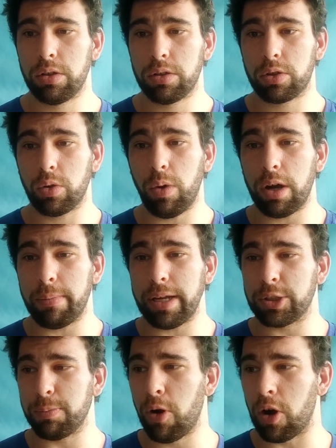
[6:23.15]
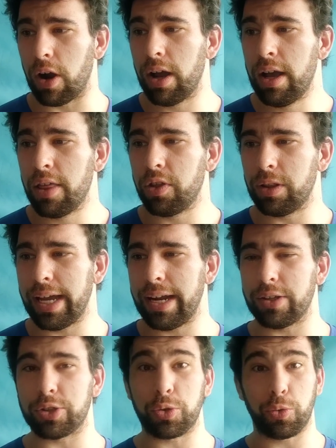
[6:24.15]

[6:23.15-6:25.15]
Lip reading: So what means more? The latest